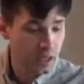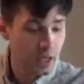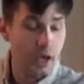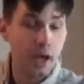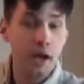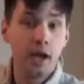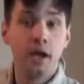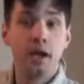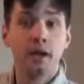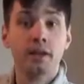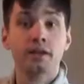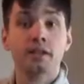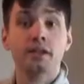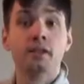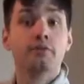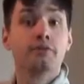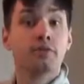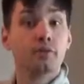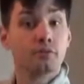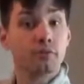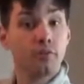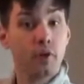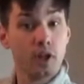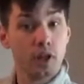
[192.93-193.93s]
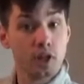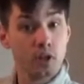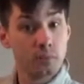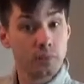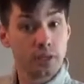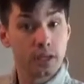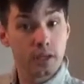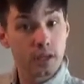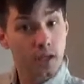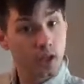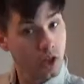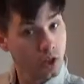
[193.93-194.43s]
And if you'll follow
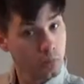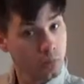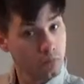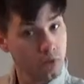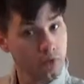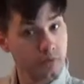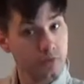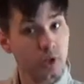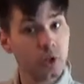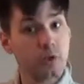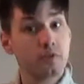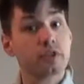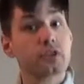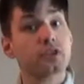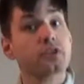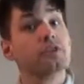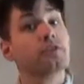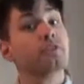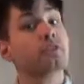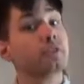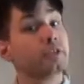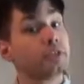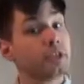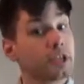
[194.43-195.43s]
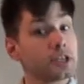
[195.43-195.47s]
me, I'll move you over to the cooking